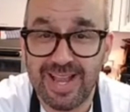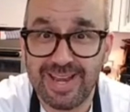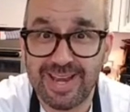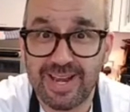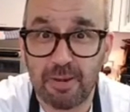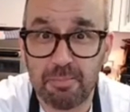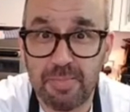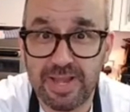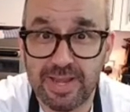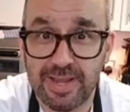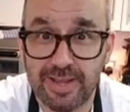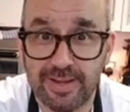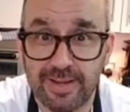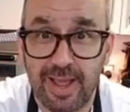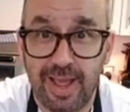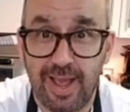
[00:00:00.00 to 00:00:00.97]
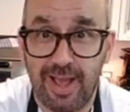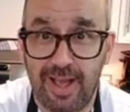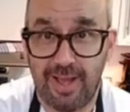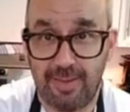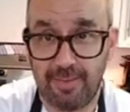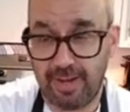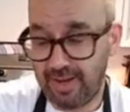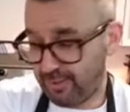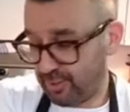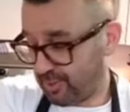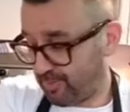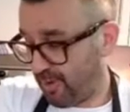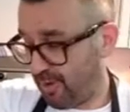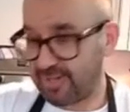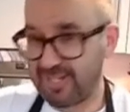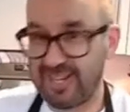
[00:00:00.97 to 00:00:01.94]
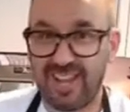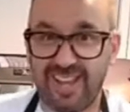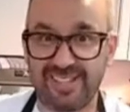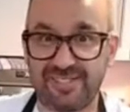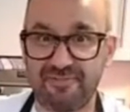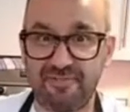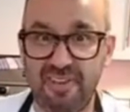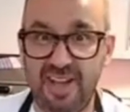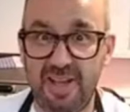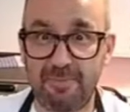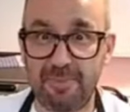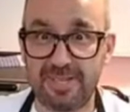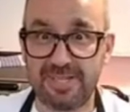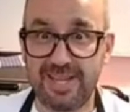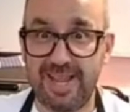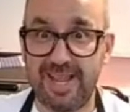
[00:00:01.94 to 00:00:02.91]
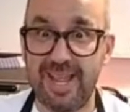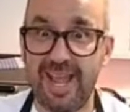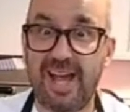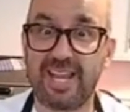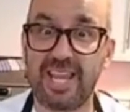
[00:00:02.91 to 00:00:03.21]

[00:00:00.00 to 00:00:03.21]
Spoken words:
little minion lunchbox. It's fab, isn't it?